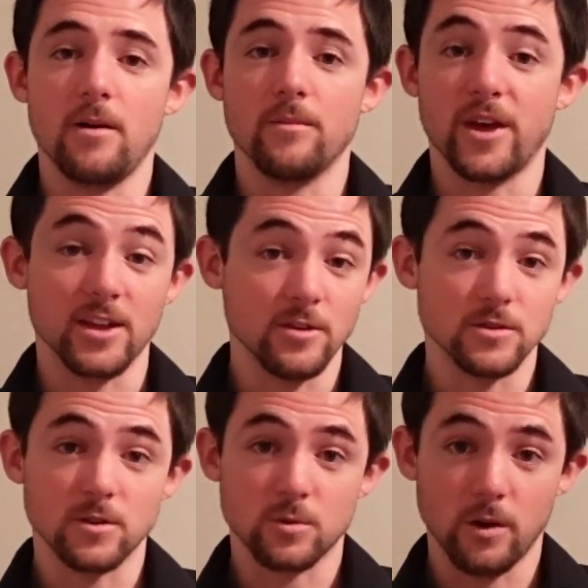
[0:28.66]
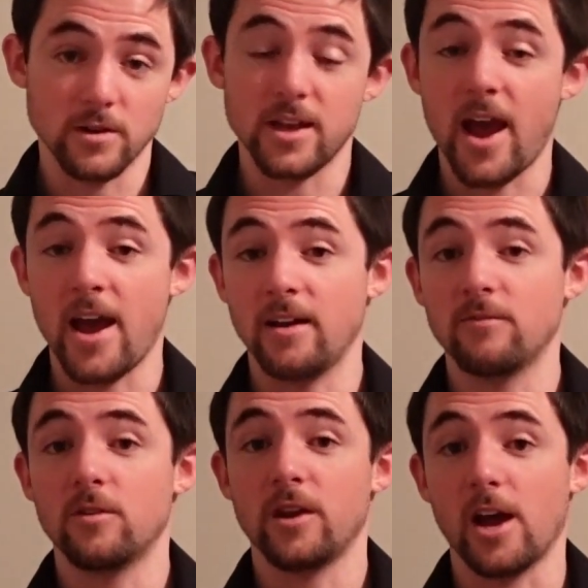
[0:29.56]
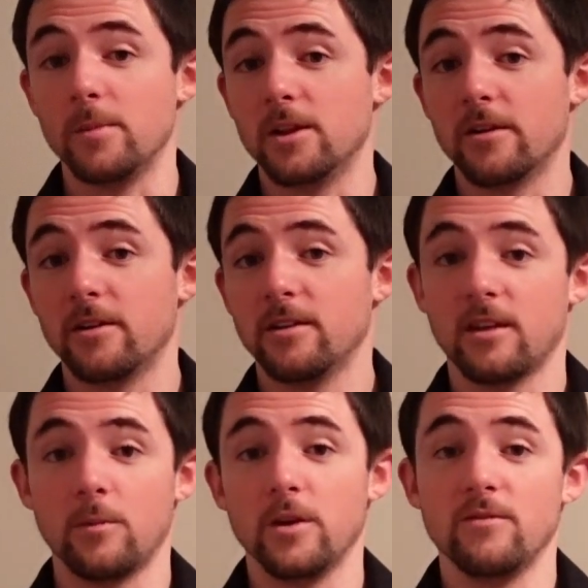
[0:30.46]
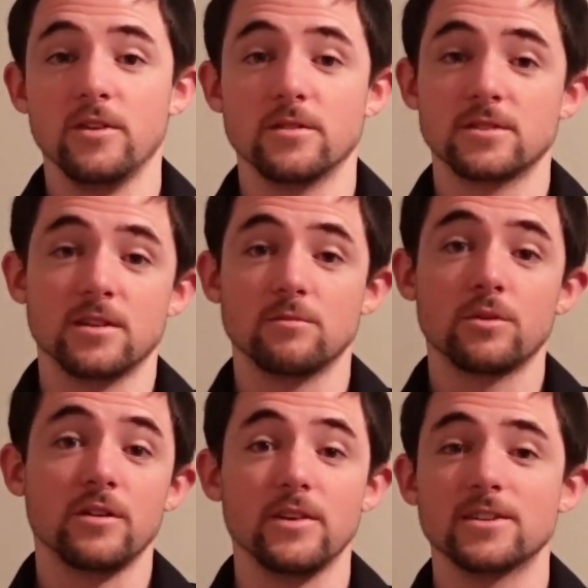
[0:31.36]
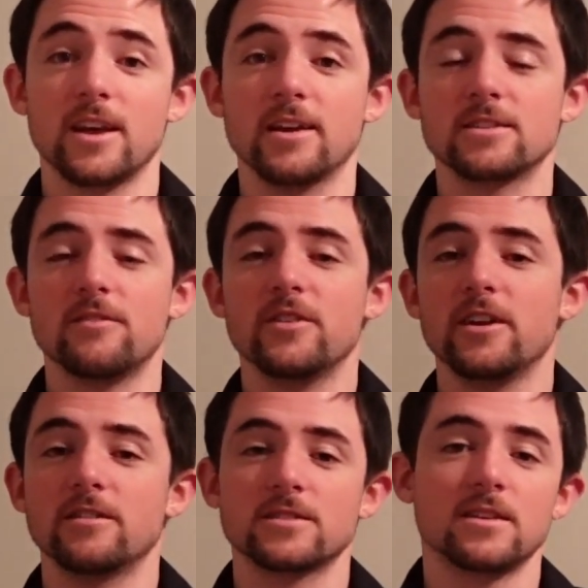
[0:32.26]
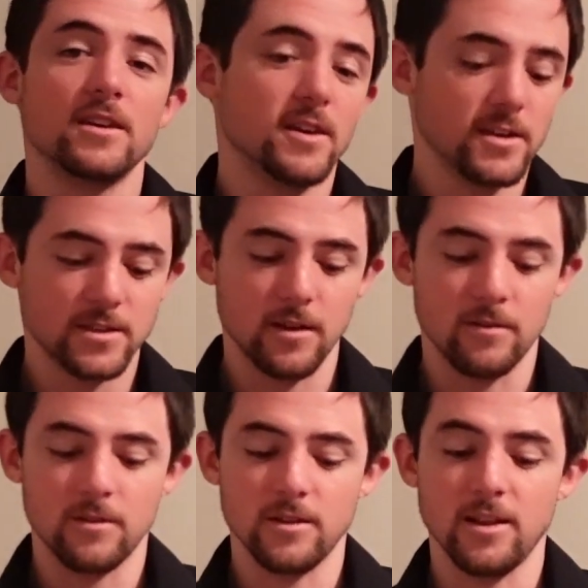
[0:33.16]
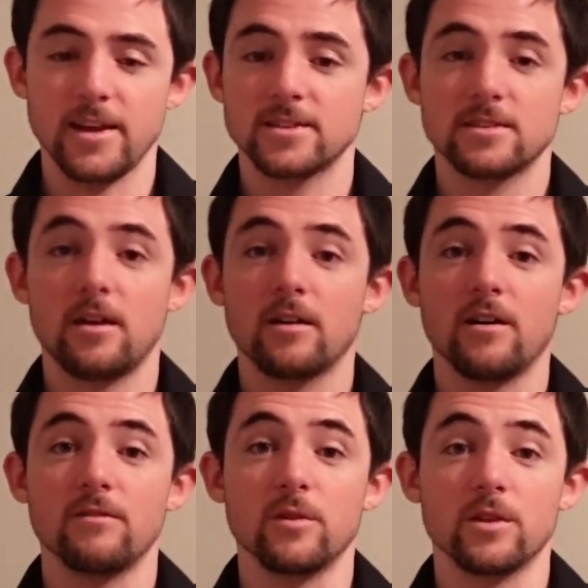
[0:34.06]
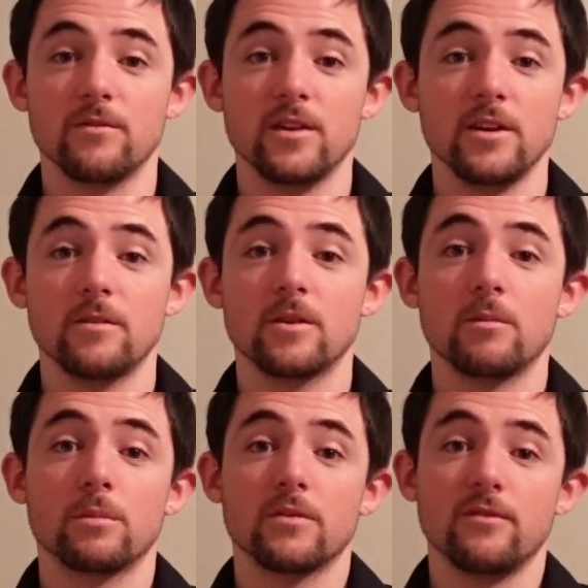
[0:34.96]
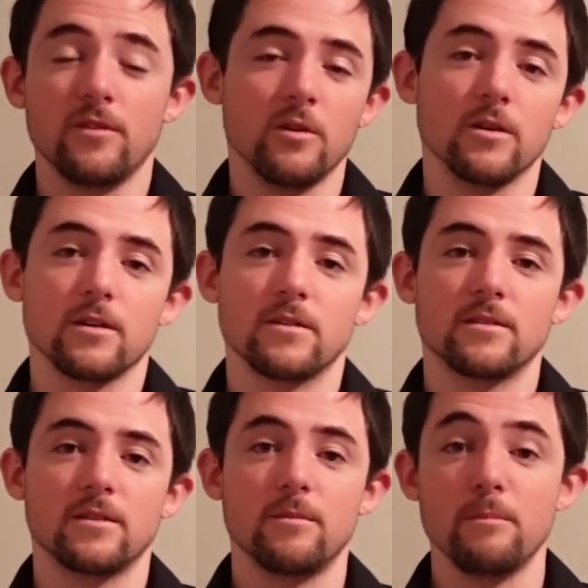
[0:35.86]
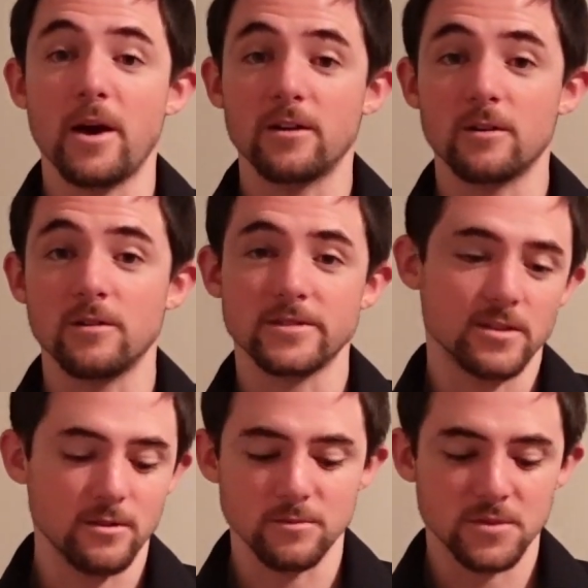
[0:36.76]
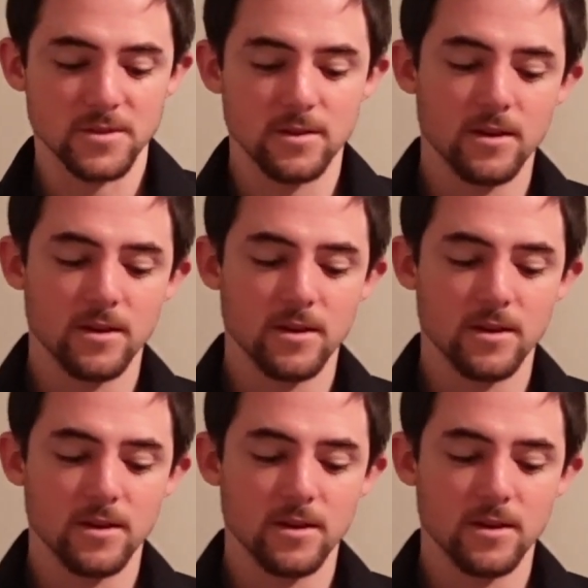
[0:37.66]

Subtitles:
that use those words and vocabulary that we've used in previous ASL videos. So let's start off with video number 4, medical terms.